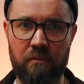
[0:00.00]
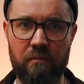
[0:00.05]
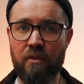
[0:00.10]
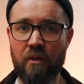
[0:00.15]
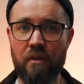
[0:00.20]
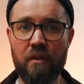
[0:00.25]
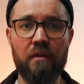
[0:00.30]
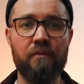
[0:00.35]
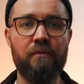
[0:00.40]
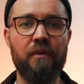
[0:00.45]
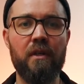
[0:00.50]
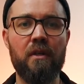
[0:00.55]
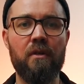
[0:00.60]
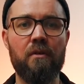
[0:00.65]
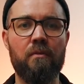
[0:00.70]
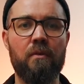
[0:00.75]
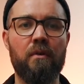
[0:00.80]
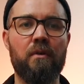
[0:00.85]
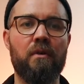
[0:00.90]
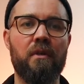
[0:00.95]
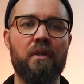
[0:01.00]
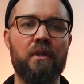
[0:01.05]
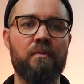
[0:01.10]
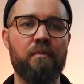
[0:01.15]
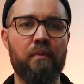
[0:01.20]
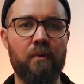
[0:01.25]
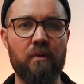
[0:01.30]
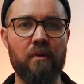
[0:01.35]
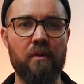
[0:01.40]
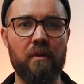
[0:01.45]
So in this video, we're going to
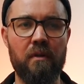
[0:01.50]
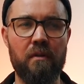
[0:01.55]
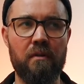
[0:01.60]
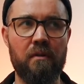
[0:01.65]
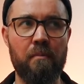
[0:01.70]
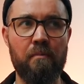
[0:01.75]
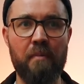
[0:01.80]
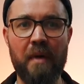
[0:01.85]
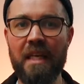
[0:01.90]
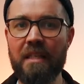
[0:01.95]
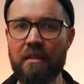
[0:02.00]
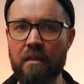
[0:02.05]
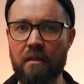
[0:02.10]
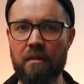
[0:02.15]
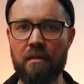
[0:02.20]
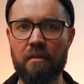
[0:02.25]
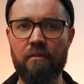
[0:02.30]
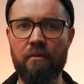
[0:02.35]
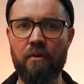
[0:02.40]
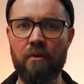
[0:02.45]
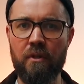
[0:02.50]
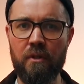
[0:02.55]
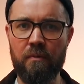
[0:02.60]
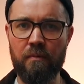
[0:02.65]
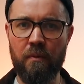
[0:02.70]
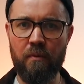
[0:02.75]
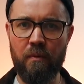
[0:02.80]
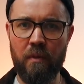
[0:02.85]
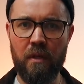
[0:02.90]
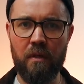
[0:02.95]
explore the basics of cost
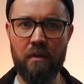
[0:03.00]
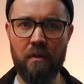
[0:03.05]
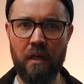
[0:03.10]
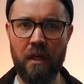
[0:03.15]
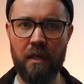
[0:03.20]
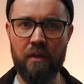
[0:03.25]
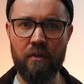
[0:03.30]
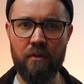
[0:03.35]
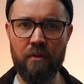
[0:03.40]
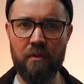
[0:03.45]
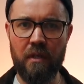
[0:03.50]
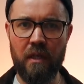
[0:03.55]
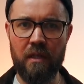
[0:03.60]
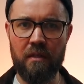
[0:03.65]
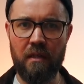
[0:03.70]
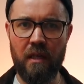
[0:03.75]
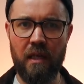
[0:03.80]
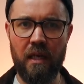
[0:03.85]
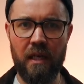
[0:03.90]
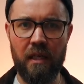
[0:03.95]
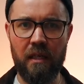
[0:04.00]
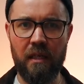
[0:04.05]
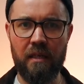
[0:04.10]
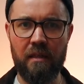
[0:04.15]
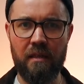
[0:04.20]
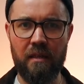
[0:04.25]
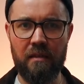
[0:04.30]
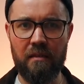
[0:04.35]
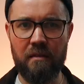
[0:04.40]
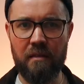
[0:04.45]
per wear and use that to
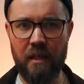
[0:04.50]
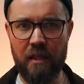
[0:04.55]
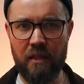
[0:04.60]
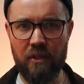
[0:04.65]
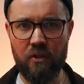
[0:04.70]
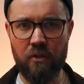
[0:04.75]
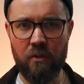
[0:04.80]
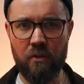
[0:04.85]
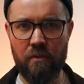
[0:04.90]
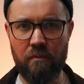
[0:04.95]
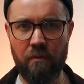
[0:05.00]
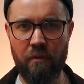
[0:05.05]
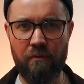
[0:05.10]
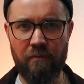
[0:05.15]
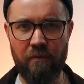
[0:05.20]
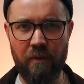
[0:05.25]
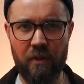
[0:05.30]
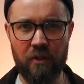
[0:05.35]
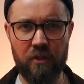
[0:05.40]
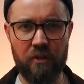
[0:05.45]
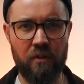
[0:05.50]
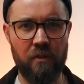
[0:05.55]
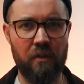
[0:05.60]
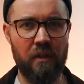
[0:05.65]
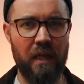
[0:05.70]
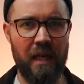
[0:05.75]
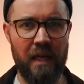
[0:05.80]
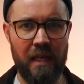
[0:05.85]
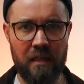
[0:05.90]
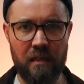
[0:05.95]
highlight the essentials of a
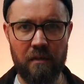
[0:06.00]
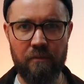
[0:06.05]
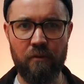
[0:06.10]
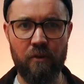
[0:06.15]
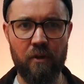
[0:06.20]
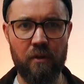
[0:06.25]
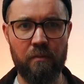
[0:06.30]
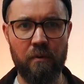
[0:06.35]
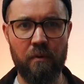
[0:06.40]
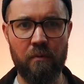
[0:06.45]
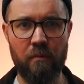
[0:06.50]
functional and affordable